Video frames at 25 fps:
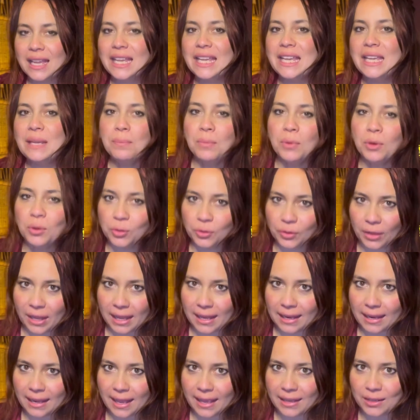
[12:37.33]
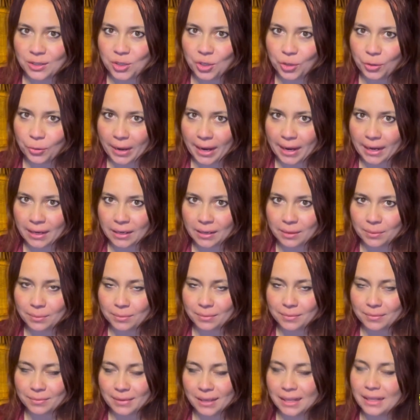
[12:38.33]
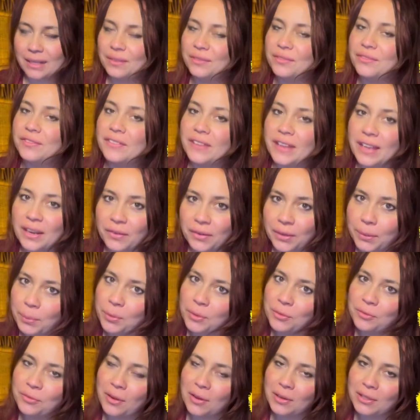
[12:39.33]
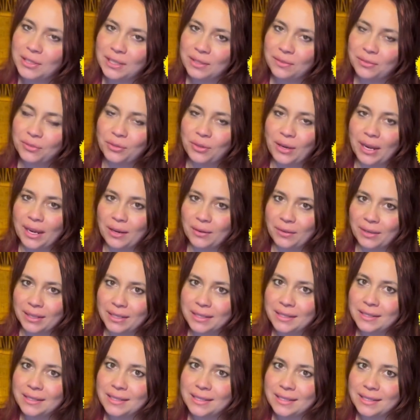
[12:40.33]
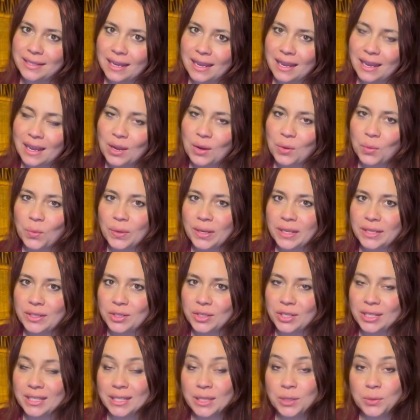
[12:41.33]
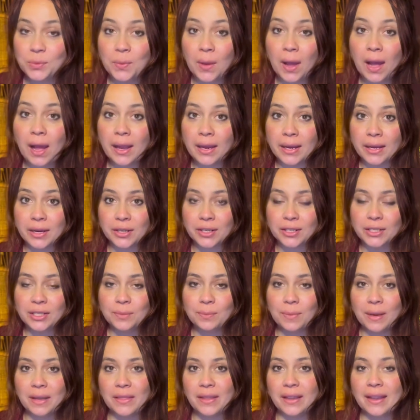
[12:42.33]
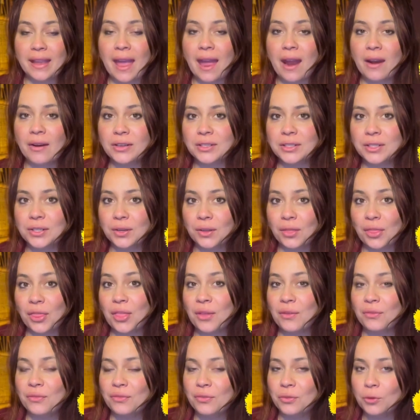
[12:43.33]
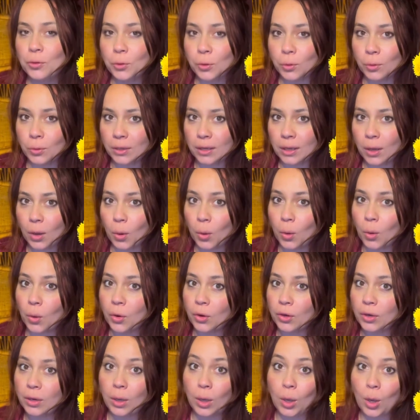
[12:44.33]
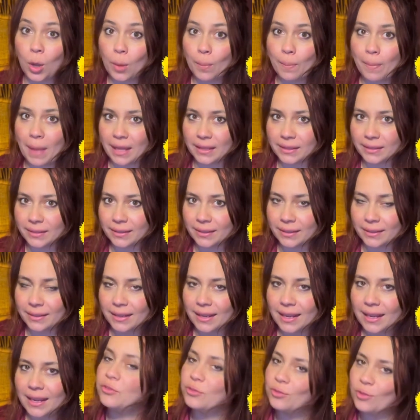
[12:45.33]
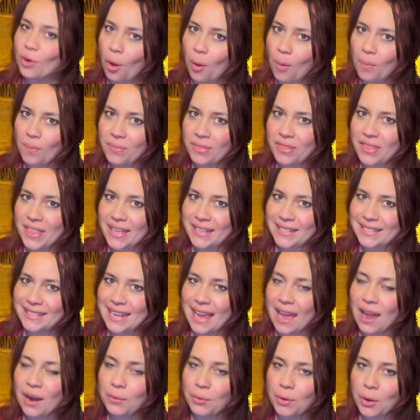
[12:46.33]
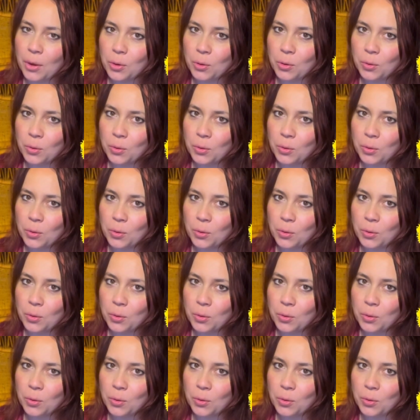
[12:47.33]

immortelle and geranium, and a very provocative fragrance which is inspired by the character The Fool or Le Mat from the tarot